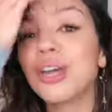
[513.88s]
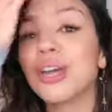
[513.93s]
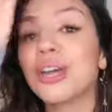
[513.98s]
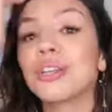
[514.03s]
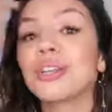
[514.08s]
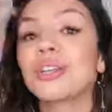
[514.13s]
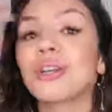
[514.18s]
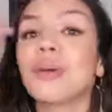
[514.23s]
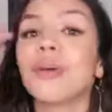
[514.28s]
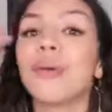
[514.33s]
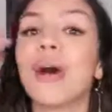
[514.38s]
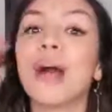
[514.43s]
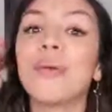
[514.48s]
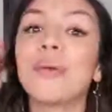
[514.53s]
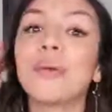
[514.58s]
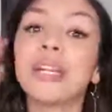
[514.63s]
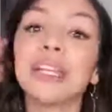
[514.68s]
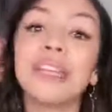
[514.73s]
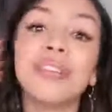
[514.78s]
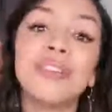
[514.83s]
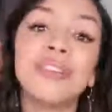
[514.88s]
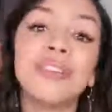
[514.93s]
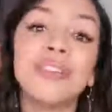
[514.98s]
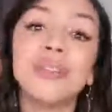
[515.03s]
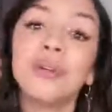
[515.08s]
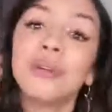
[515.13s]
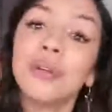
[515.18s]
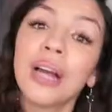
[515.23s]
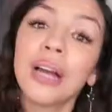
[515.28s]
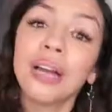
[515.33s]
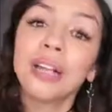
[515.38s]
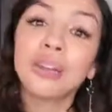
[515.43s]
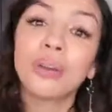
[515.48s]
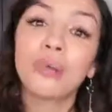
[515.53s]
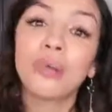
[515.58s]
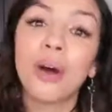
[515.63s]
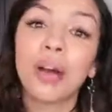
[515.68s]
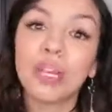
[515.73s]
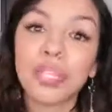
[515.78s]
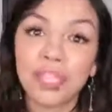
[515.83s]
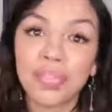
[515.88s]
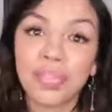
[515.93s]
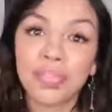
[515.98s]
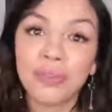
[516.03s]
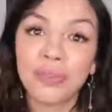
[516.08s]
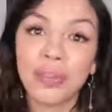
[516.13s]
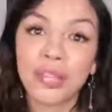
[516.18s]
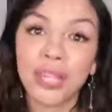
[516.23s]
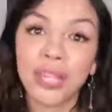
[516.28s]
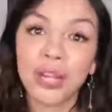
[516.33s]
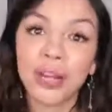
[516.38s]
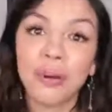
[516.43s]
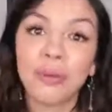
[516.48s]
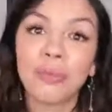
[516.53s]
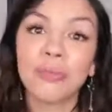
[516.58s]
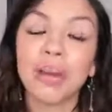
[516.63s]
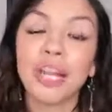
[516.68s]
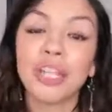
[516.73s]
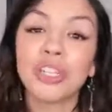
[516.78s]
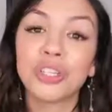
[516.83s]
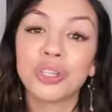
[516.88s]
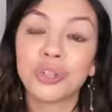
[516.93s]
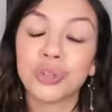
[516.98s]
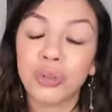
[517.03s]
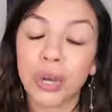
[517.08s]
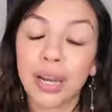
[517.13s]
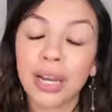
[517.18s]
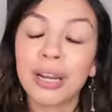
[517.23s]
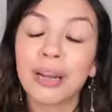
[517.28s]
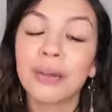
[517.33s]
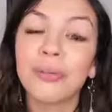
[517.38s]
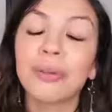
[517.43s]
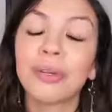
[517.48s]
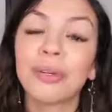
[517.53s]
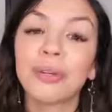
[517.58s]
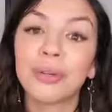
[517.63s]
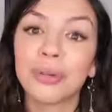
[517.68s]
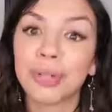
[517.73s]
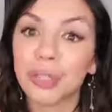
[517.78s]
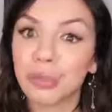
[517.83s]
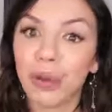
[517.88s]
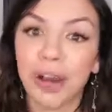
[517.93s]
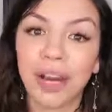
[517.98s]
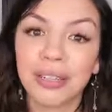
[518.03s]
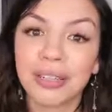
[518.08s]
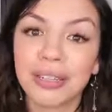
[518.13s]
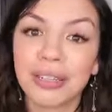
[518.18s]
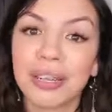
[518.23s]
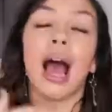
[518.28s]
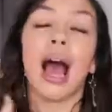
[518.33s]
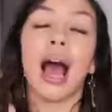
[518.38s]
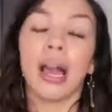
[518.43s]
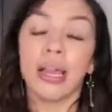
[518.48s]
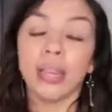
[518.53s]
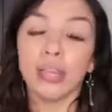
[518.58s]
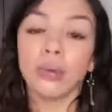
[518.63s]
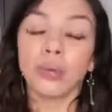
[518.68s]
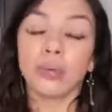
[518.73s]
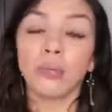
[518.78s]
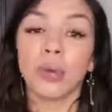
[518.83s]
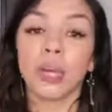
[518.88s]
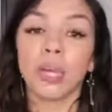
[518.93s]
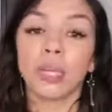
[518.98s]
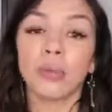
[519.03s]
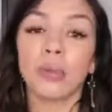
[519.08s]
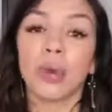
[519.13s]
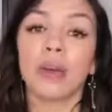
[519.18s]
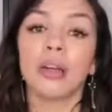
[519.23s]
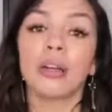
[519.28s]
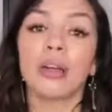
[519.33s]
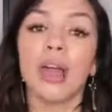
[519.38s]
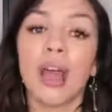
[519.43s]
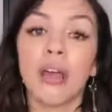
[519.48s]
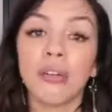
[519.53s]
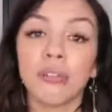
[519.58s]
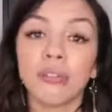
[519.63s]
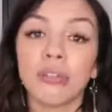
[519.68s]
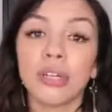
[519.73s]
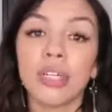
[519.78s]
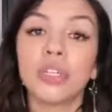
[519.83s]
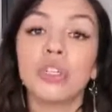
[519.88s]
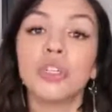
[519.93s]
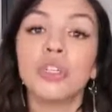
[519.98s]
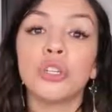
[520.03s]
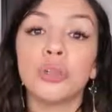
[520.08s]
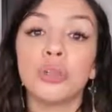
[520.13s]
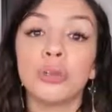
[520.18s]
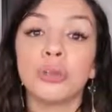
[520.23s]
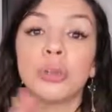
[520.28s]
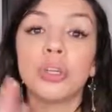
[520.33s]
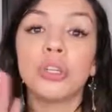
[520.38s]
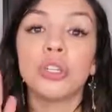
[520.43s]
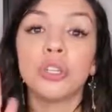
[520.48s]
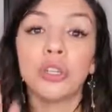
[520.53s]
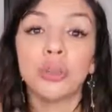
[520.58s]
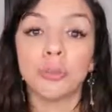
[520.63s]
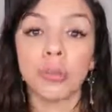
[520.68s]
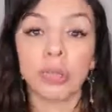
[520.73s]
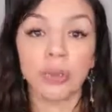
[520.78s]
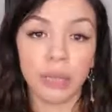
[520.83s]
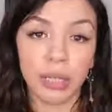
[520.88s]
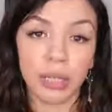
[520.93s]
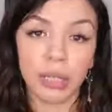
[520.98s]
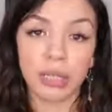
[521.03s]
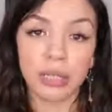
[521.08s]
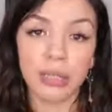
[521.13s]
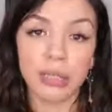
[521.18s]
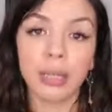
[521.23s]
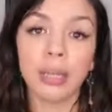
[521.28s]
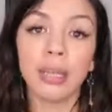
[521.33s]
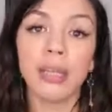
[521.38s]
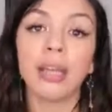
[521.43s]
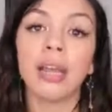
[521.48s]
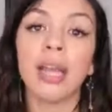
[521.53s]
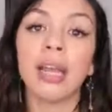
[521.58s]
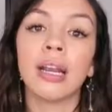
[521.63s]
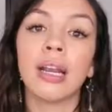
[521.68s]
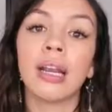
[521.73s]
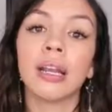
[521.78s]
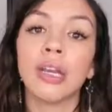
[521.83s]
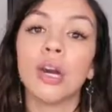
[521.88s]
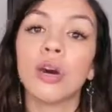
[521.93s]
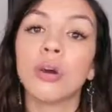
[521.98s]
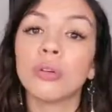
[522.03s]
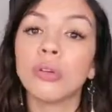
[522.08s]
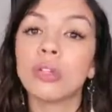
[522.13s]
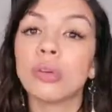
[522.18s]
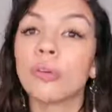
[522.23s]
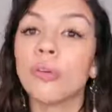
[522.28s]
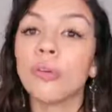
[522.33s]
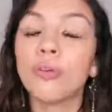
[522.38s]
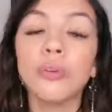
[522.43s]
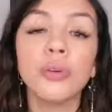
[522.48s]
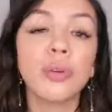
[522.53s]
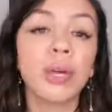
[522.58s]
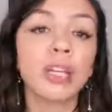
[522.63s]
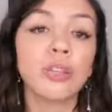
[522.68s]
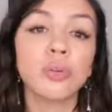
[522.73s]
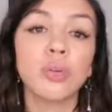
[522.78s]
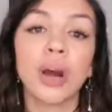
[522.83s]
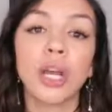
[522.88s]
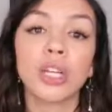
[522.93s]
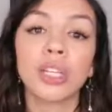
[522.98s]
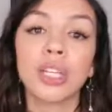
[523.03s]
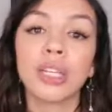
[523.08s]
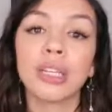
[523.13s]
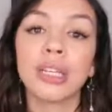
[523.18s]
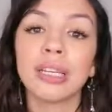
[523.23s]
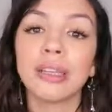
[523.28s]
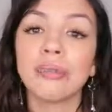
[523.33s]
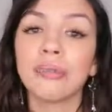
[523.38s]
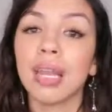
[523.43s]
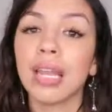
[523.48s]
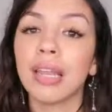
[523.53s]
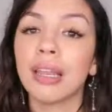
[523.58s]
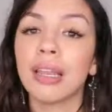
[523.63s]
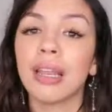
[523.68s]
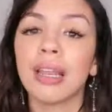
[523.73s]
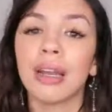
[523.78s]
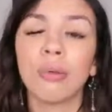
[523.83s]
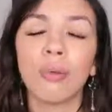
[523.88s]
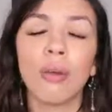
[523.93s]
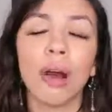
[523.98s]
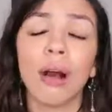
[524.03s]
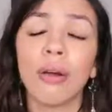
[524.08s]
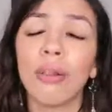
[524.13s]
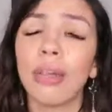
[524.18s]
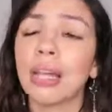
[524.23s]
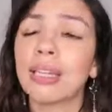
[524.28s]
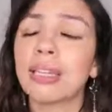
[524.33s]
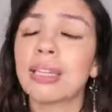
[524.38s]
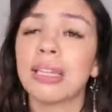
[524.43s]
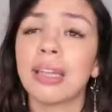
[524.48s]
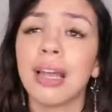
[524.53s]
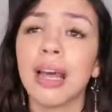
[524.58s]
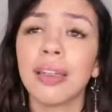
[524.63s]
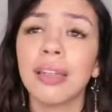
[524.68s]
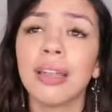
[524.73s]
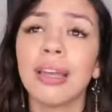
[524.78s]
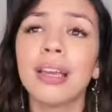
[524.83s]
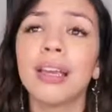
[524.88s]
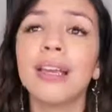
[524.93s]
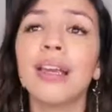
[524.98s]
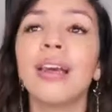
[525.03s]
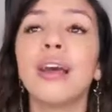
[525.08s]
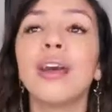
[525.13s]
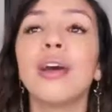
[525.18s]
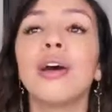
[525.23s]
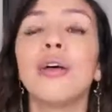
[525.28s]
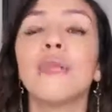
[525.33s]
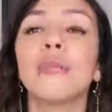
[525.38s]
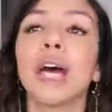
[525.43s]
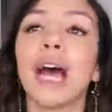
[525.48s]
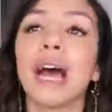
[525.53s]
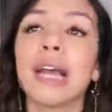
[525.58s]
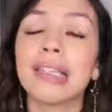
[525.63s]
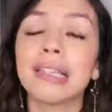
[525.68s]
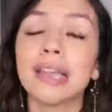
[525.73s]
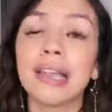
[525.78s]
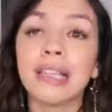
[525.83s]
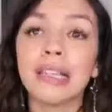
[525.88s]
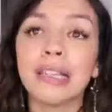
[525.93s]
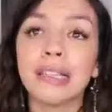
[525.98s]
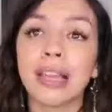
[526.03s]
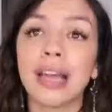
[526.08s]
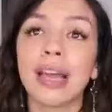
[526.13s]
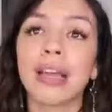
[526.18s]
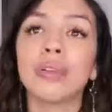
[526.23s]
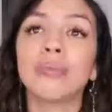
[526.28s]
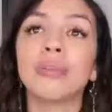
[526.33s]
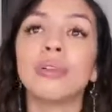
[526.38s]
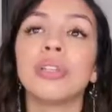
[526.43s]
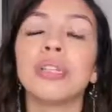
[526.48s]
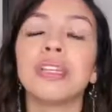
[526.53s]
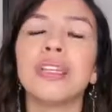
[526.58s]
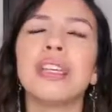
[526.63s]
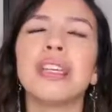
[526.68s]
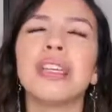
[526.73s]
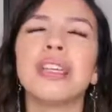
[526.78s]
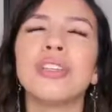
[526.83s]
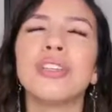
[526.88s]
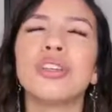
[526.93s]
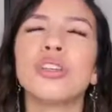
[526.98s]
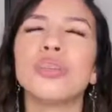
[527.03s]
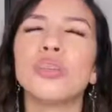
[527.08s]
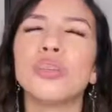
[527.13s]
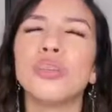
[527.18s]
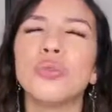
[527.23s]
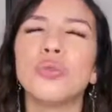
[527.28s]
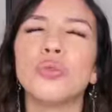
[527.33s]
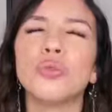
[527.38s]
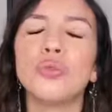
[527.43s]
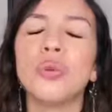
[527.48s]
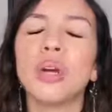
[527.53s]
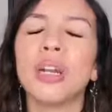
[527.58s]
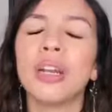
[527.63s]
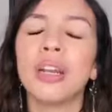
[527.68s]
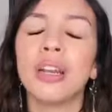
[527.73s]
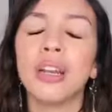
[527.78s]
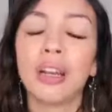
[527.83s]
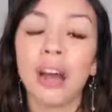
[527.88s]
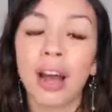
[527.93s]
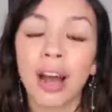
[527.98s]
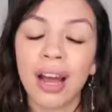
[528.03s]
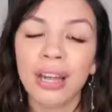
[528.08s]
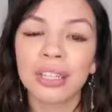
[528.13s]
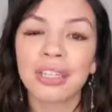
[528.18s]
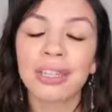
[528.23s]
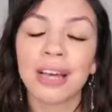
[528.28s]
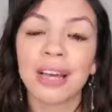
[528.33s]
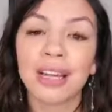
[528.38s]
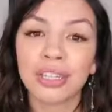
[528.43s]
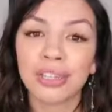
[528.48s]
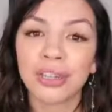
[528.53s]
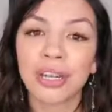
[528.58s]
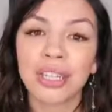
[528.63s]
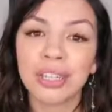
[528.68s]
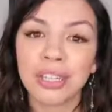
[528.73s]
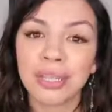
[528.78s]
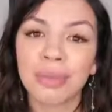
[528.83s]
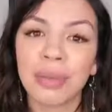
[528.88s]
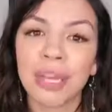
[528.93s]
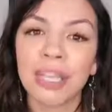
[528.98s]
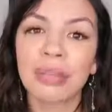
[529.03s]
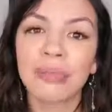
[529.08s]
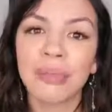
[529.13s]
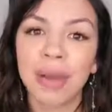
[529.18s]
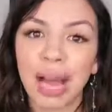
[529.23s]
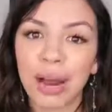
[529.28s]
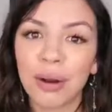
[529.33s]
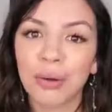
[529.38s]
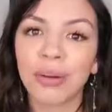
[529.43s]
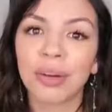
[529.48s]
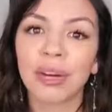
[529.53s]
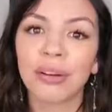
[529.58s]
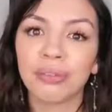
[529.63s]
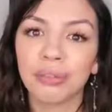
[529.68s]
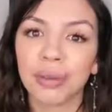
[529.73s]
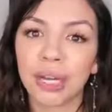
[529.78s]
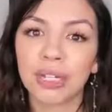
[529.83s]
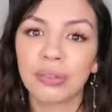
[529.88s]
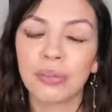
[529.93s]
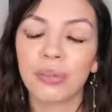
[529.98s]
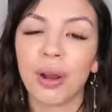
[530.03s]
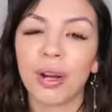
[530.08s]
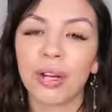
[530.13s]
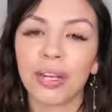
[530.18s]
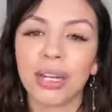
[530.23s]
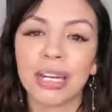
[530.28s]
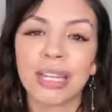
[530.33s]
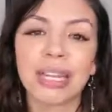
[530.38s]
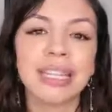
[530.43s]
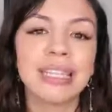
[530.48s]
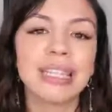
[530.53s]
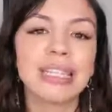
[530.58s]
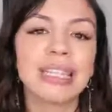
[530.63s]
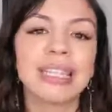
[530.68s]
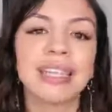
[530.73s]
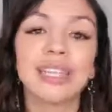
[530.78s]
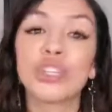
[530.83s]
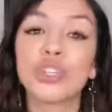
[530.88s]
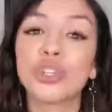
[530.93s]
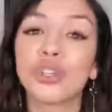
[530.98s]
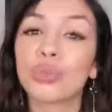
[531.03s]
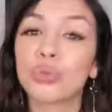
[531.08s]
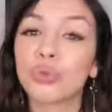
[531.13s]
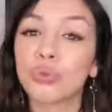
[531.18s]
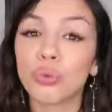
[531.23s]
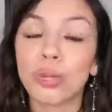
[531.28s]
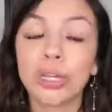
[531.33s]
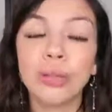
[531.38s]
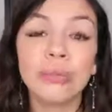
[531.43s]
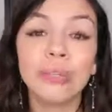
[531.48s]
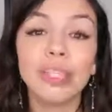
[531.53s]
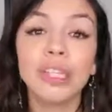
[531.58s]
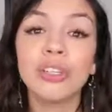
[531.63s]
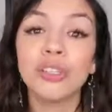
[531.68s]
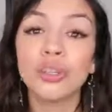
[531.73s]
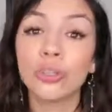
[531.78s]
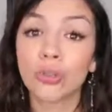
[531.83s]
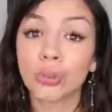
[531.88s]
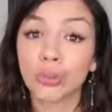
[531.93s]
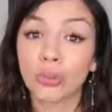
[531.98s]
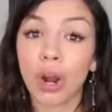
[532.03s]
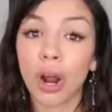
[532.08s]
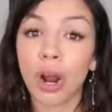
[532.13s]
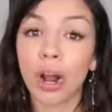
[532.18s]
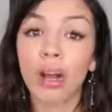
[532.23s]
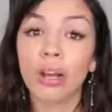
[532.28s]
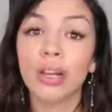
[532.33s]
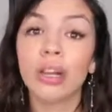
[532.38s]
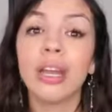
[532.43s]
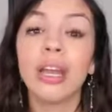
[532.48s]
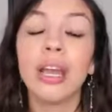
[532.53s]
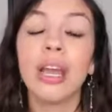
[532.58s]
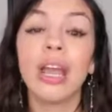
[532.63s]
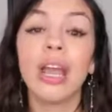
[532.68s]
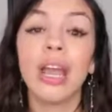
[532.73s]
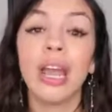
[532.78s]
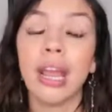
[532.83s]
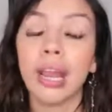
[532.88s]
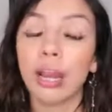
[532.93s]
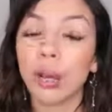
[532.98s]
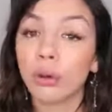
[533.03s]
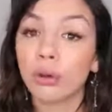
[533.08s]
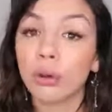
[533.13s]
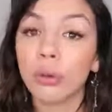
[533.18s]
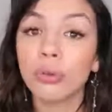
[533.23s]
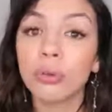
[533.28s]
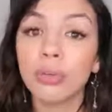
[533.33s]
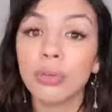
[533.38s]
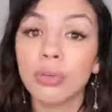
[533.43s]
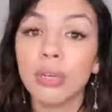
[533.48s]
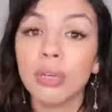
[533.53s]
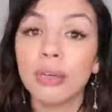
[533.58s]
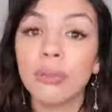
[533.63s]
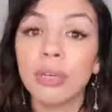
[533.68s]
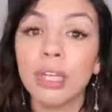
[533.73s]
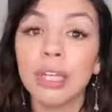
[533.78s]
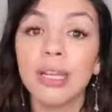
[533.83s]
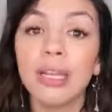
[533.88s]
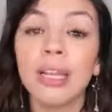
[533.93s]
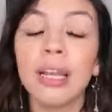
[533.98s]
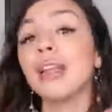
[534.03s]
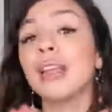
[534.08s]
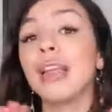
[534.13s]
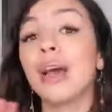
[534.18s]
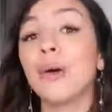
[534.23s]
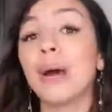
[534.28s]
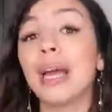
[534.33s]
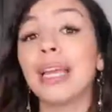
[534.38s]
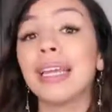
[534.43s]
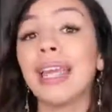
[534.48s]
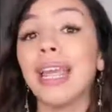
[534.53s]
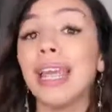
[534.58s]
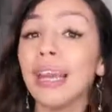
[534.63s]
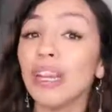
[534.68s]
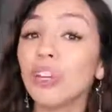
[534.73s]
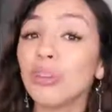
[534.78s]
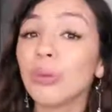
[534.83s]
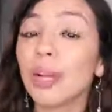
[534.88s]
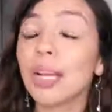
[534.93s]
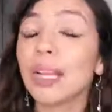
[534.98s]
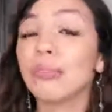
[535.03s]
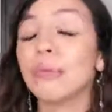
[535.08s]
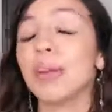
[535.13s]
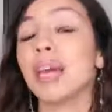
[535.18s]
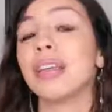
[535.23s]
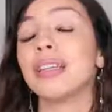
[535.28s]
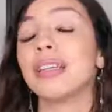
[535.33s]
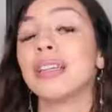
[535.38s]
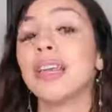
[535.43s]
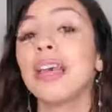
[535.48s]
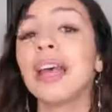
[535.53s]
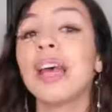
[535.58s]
So I want to give you guys watching this video my straight up response. I use rice water every 2 to 3 weeks. And I know some of you guys watching this may think, wow, that's nothing. But as I said, please do not underestimate the power of rice water. It is an extremely strong hair growth treatment. Now, I can recommend